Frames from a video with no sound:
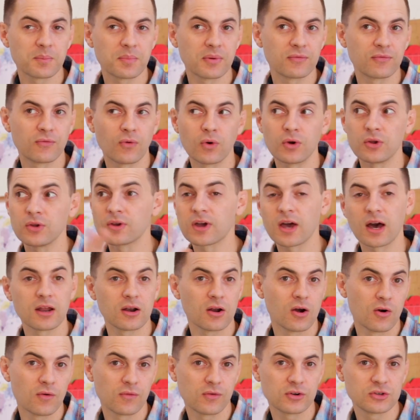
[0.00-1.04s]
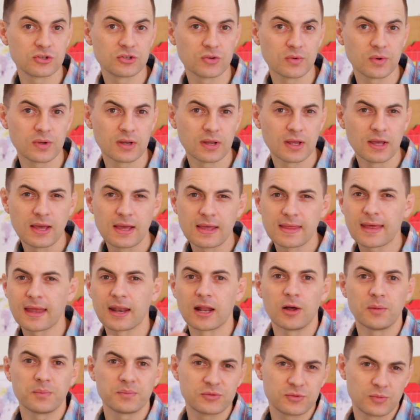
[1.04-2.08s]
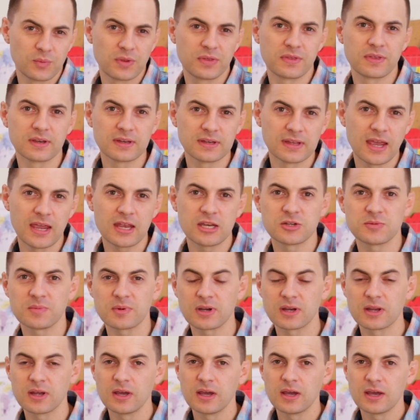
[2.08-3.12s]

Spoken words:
before you cut over to it. That helps with engagement.